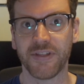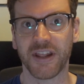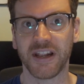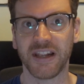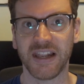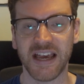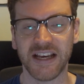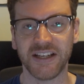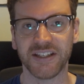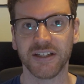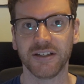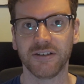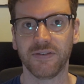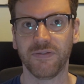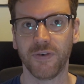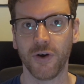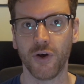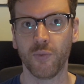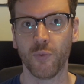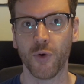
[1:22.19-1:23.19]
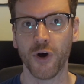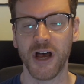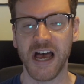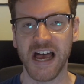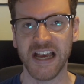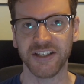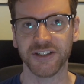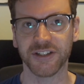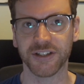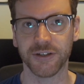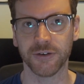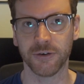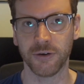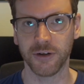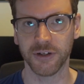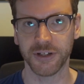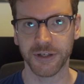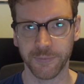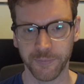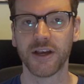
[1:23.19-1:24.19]
the latest firmware
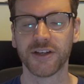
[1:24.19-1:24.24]
installed.